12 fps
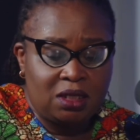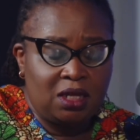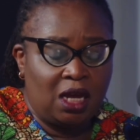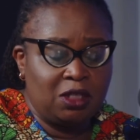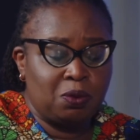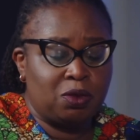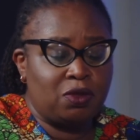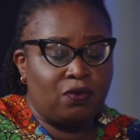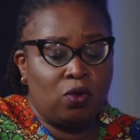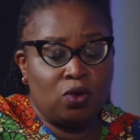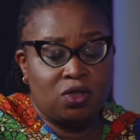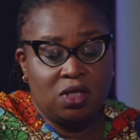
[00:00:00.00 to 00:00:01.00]
SARS was, of
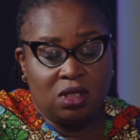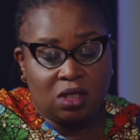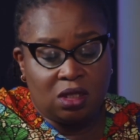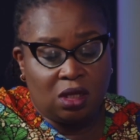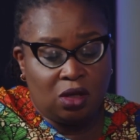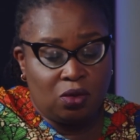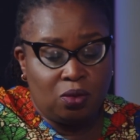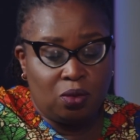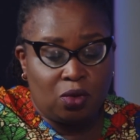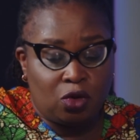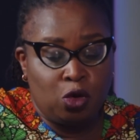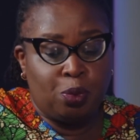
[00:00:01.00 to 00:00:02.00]
course, this
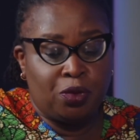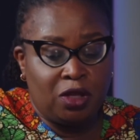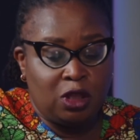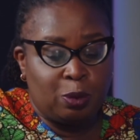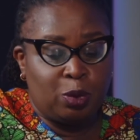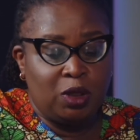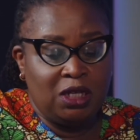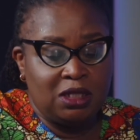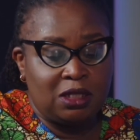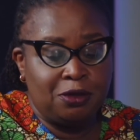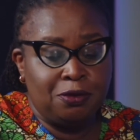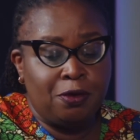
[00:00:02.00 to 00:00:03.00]
group within the
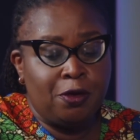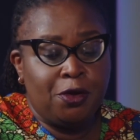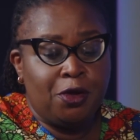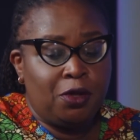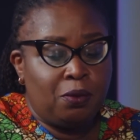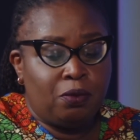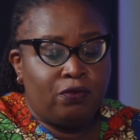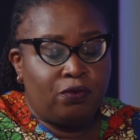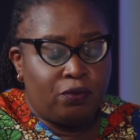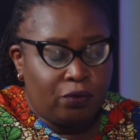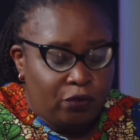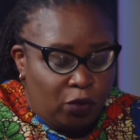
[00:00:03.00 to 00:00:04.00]
police who,
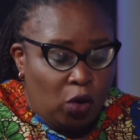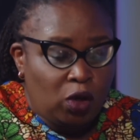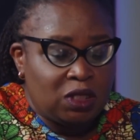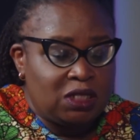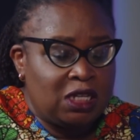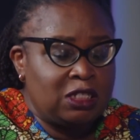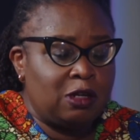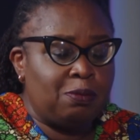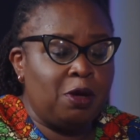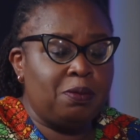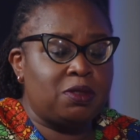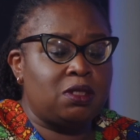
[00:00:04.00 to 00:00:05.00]
for all intents and
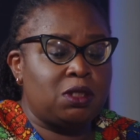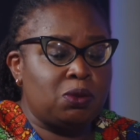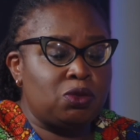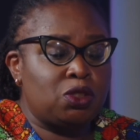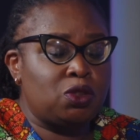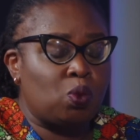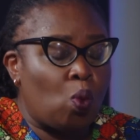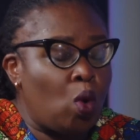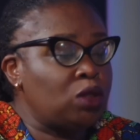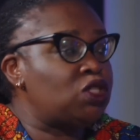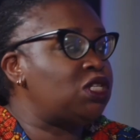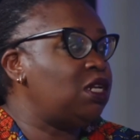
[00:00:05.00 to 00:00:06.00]
purposes, there was just
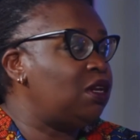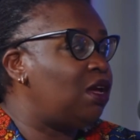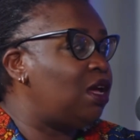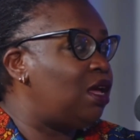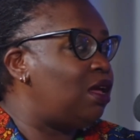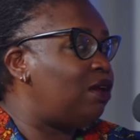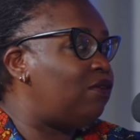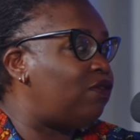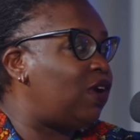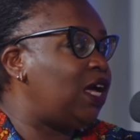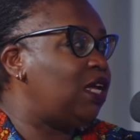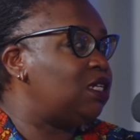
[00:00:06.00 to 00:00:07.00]
wanton
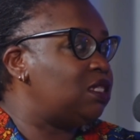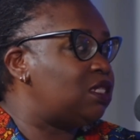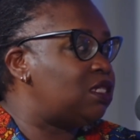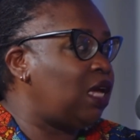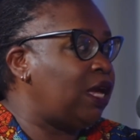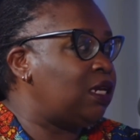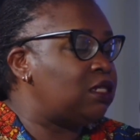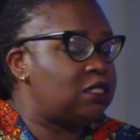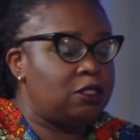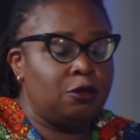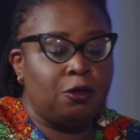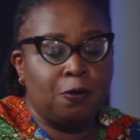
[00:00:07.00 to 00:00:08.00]
violence,
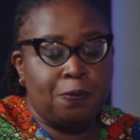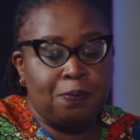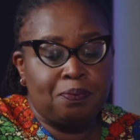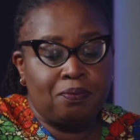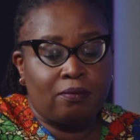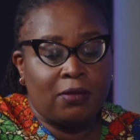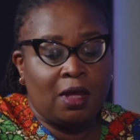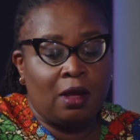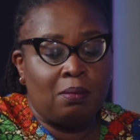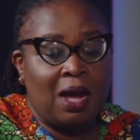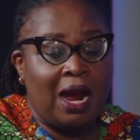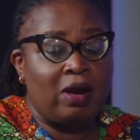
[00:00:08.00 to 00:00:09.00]
and
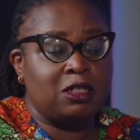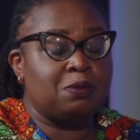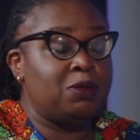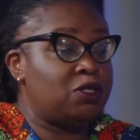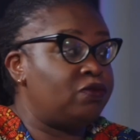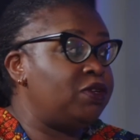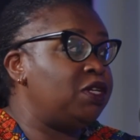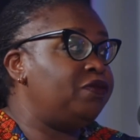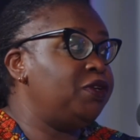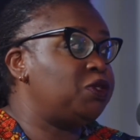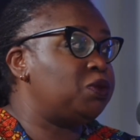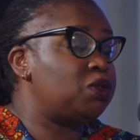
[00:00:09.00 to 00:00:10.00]
harassment of
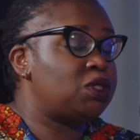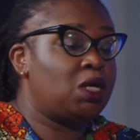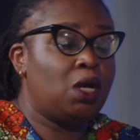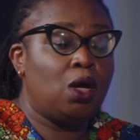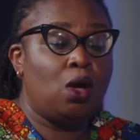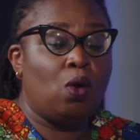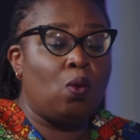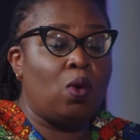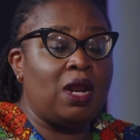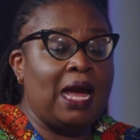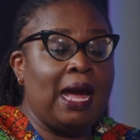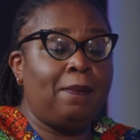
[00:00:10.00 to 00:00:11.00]
individuals.
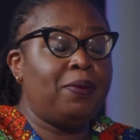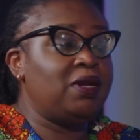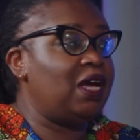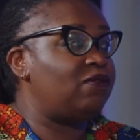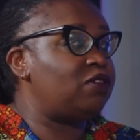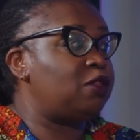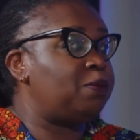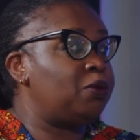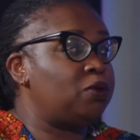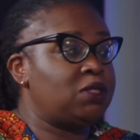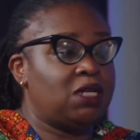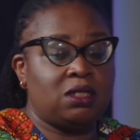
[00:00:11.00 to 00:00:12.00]
What happened after the
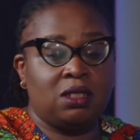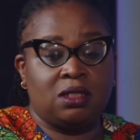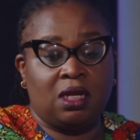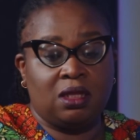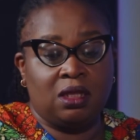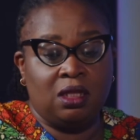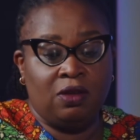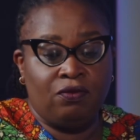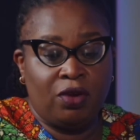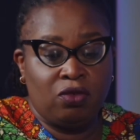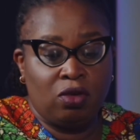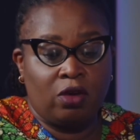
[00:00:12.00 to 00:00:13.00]
protest is that the
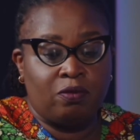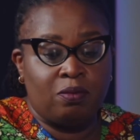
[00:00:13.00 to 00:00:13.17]
federal